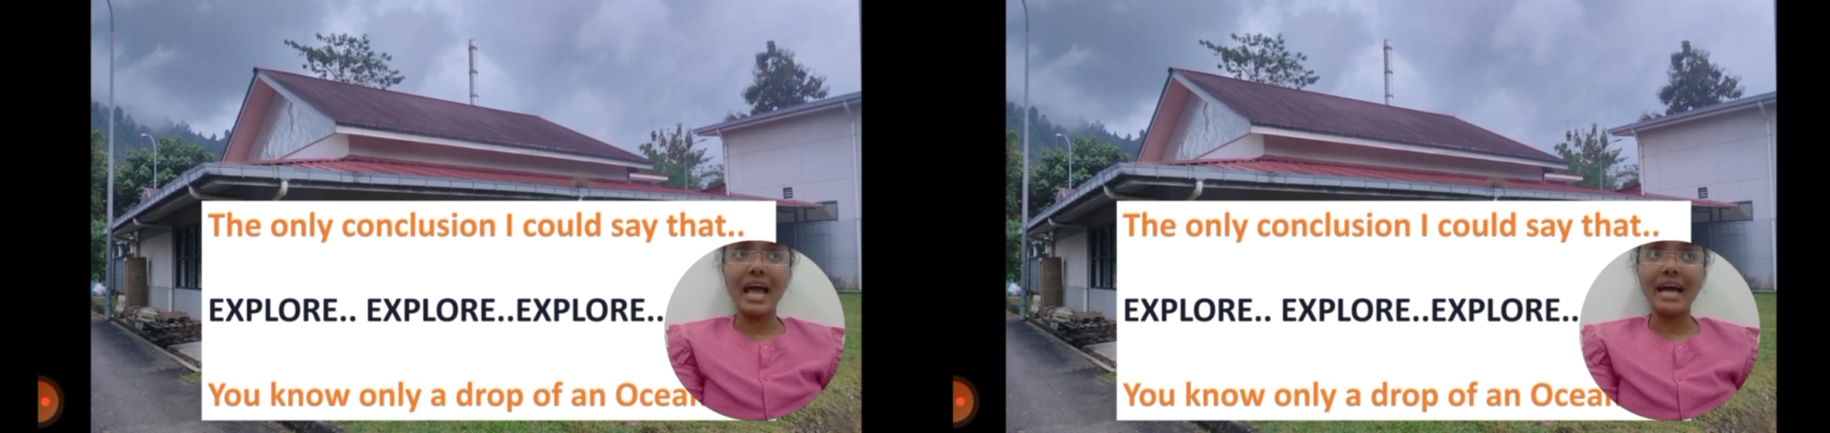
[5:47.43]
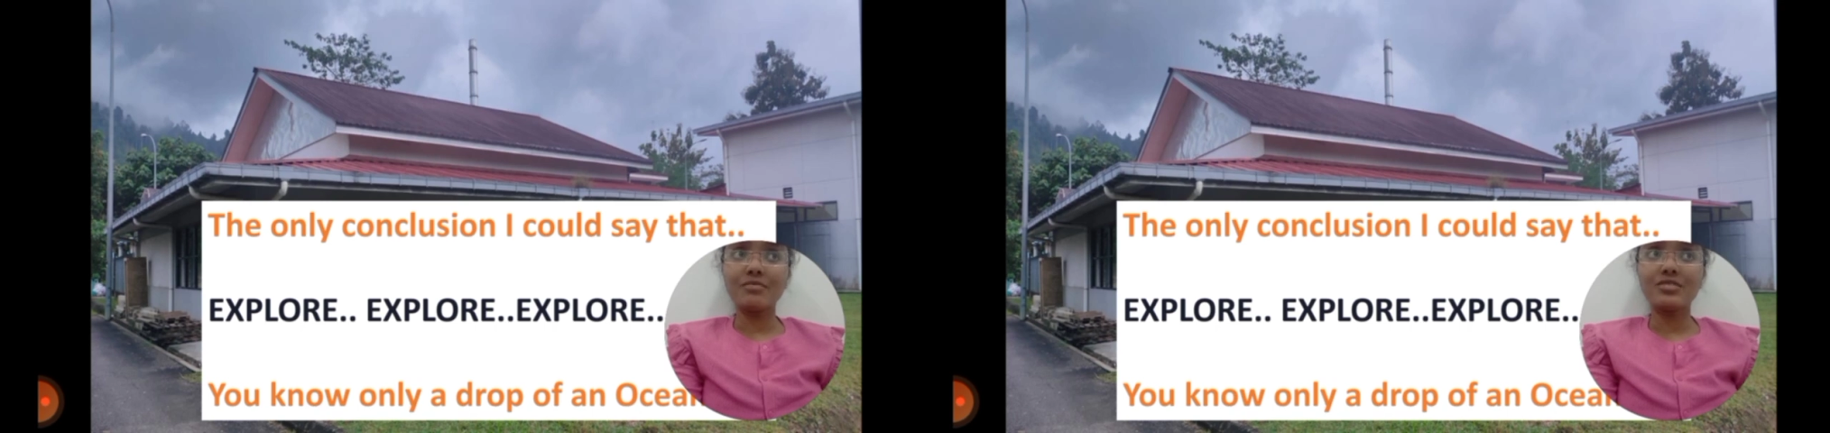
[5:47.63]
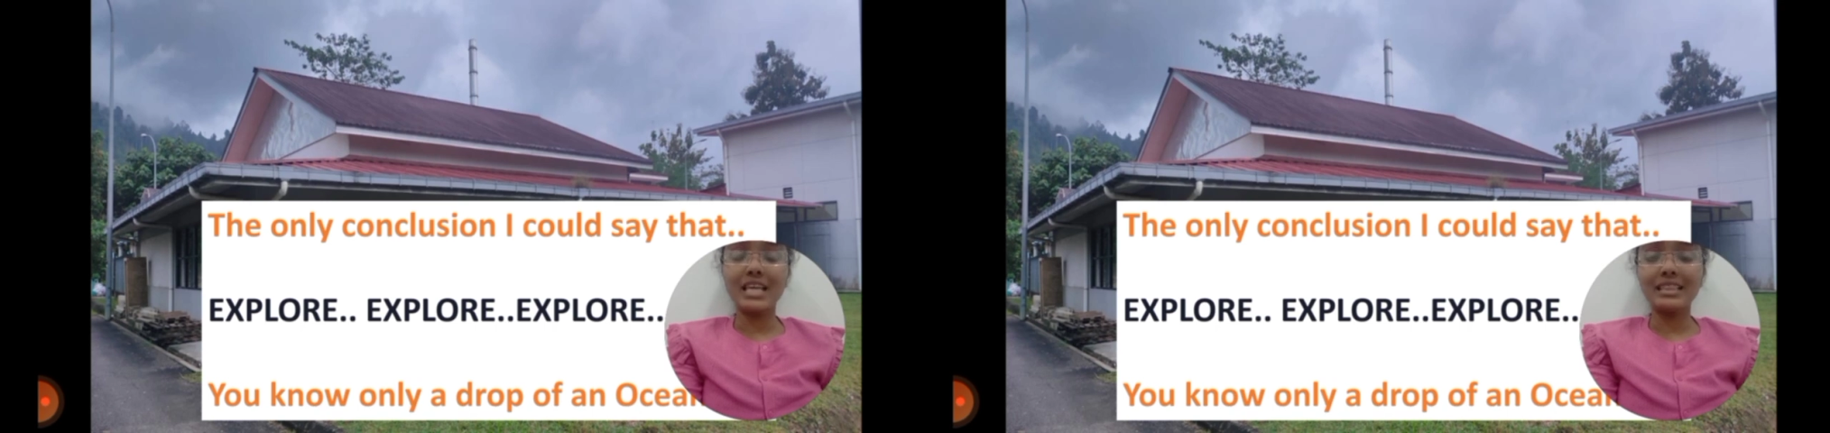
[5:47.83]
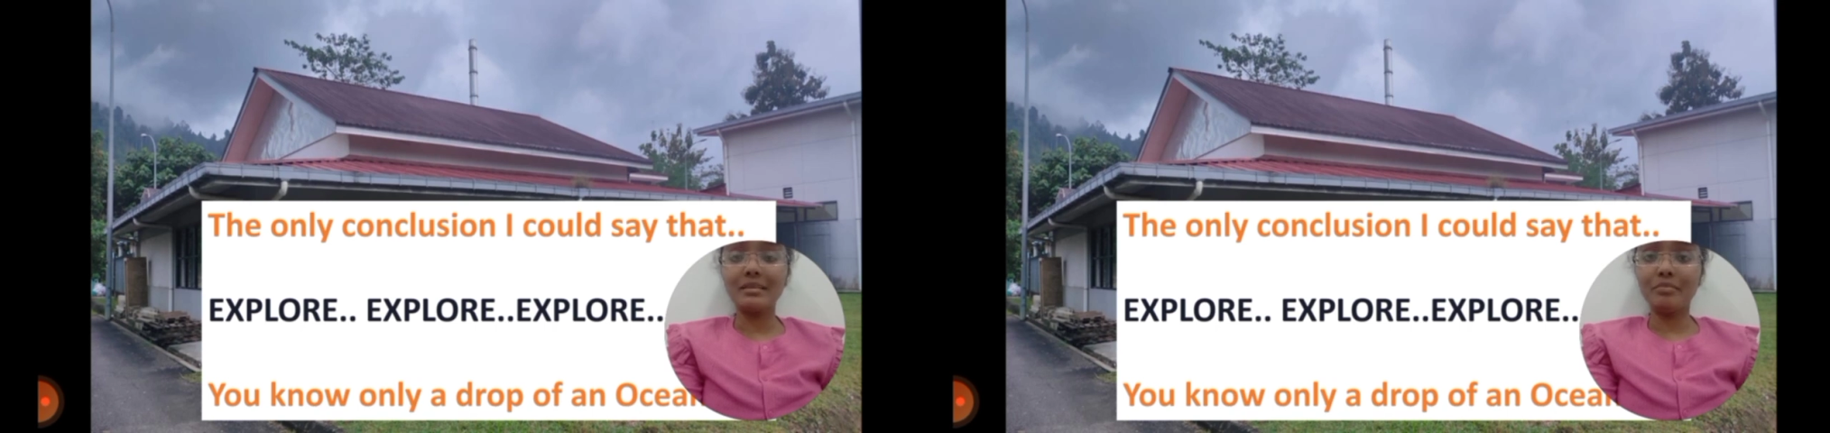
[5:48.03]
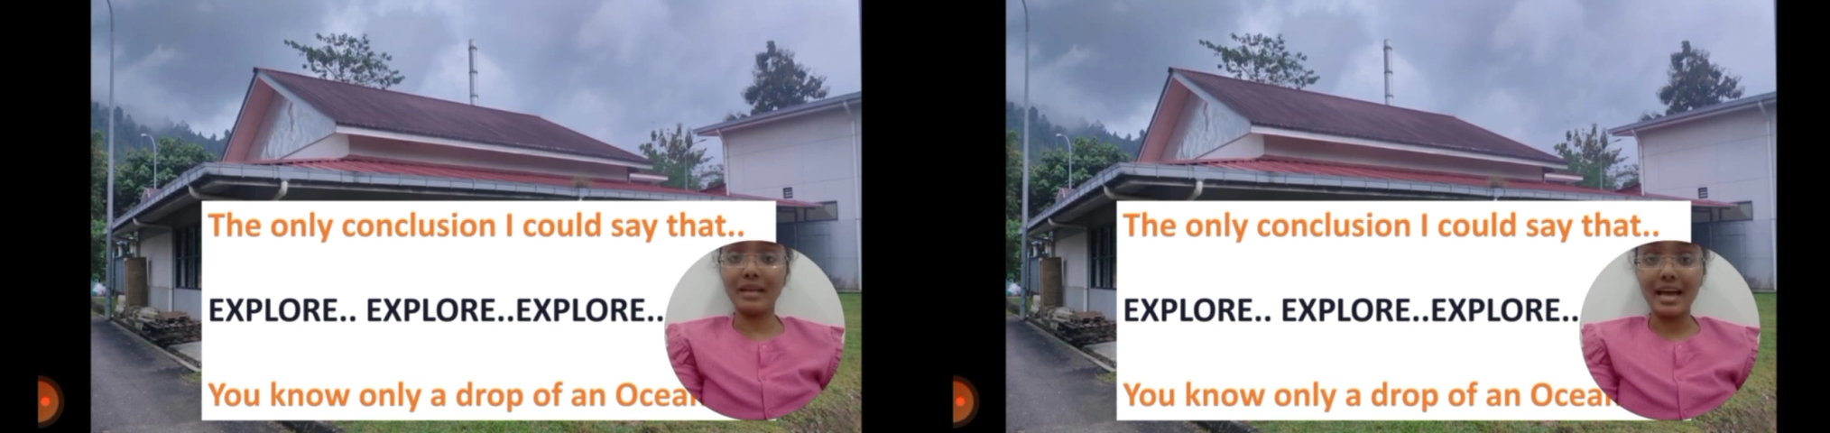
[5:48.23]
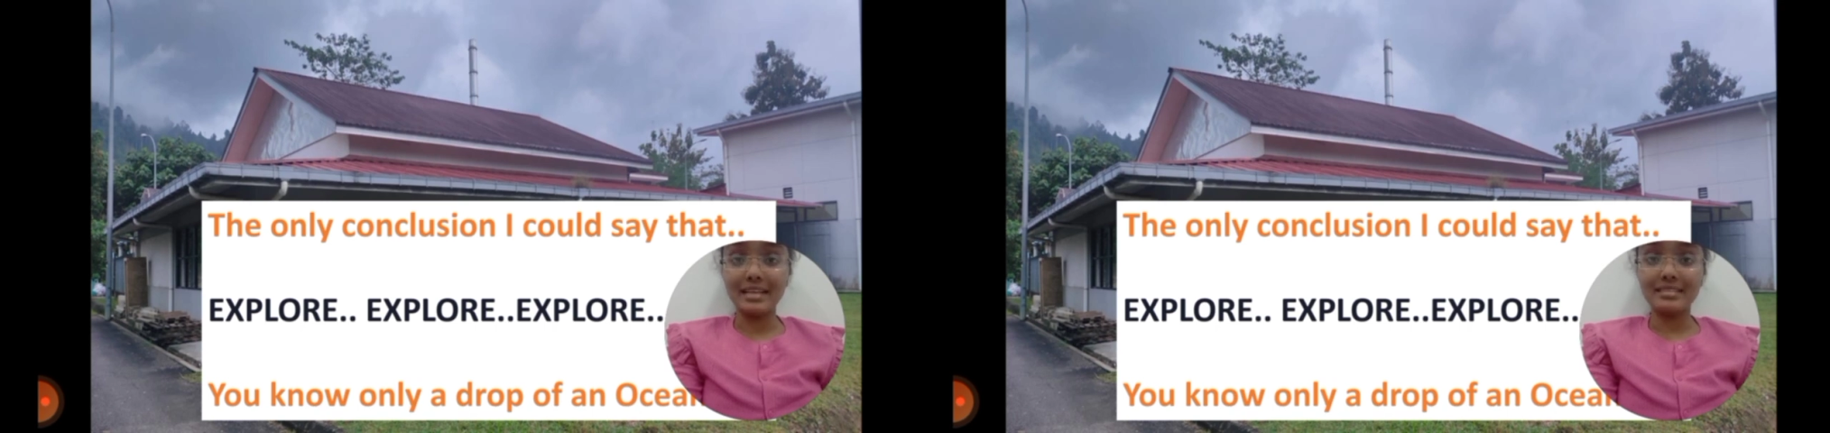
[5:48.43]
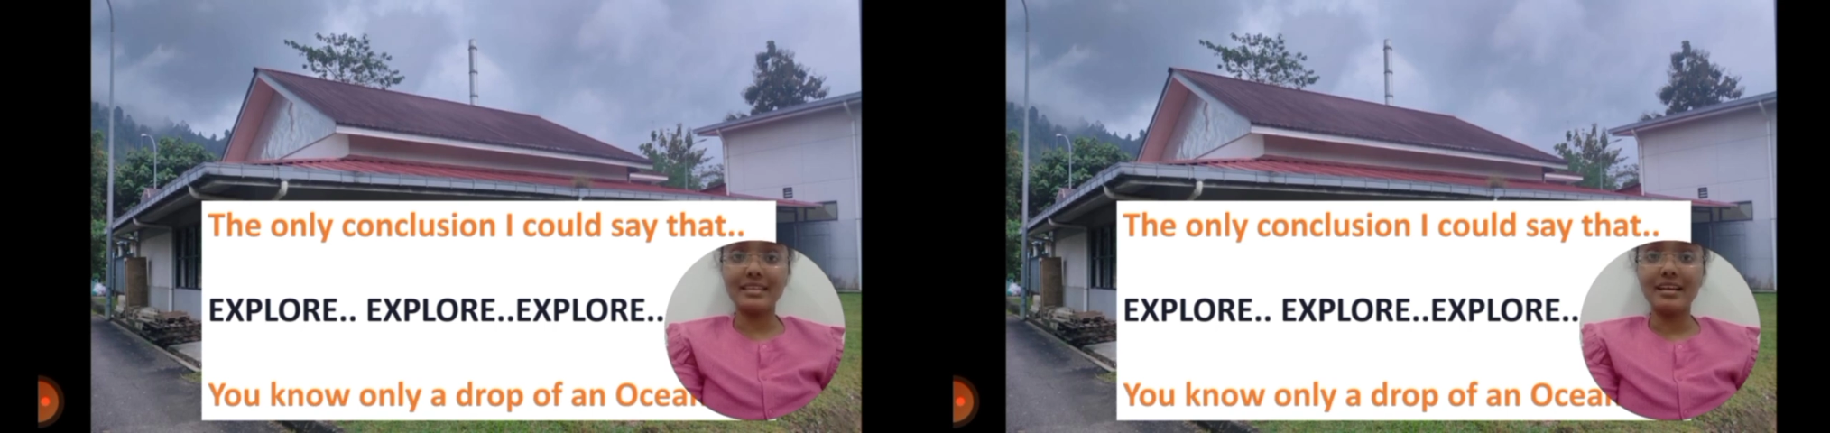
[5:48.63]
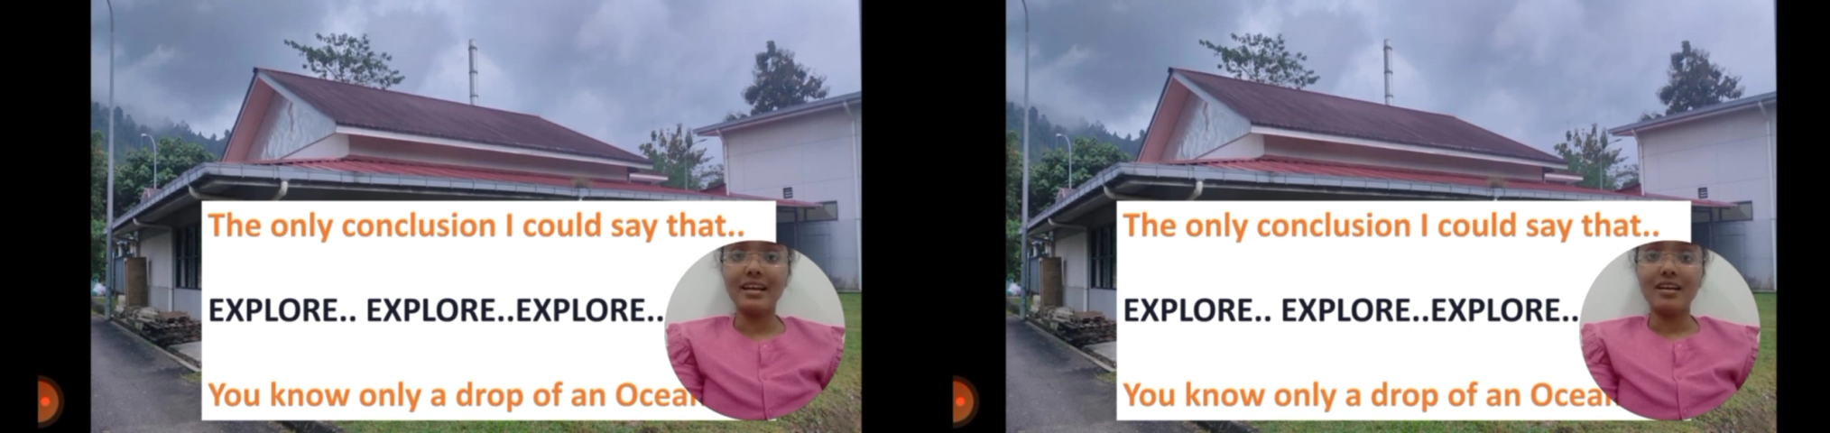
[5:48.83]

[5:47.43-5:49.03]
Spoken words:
have seen the plants